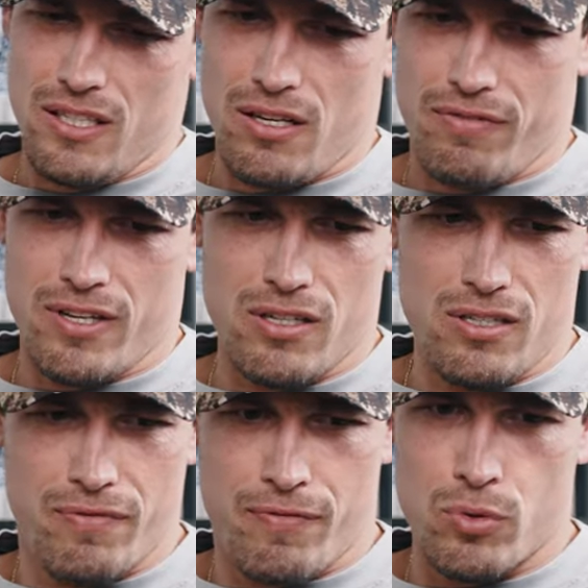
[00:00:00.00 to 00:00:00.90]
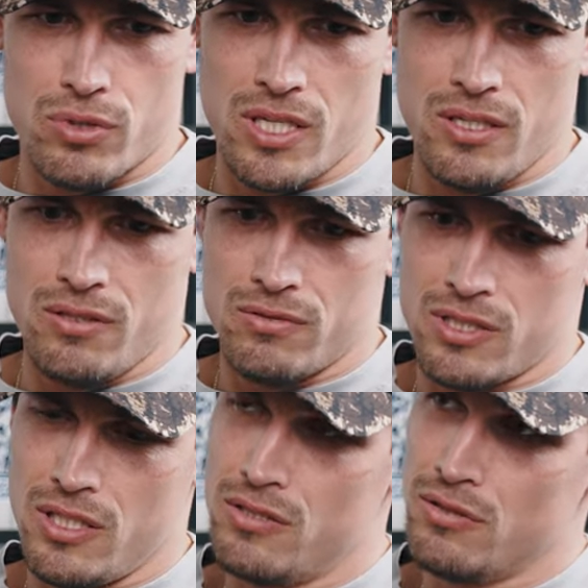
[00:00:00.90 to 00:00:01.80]
Yeah, I think I did 14
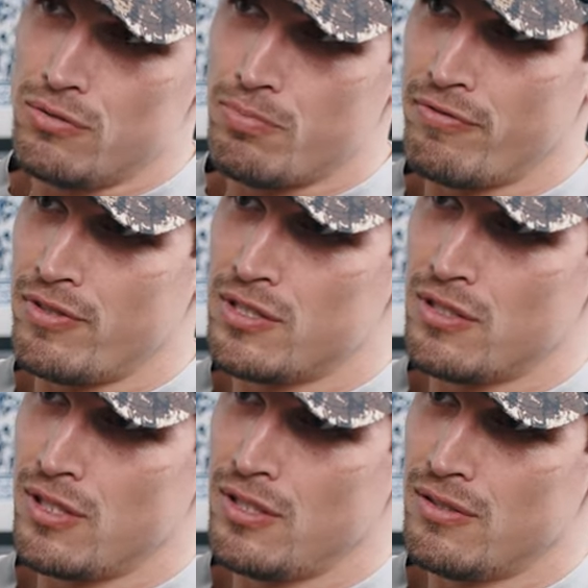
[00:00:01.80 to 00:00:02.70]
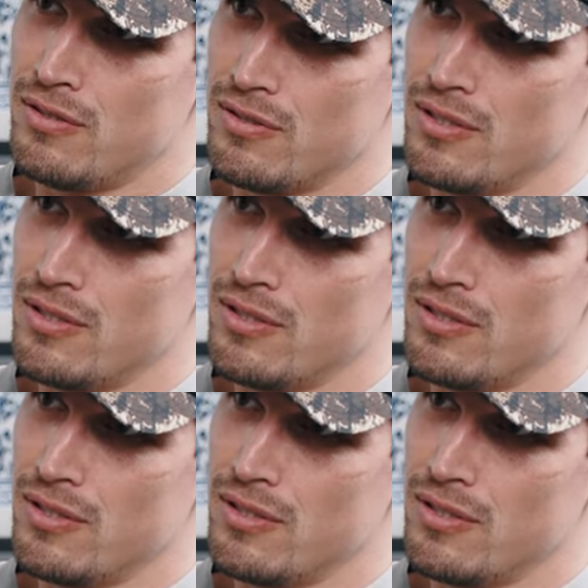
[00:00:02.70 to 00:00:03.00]
seasons professionally. Wow.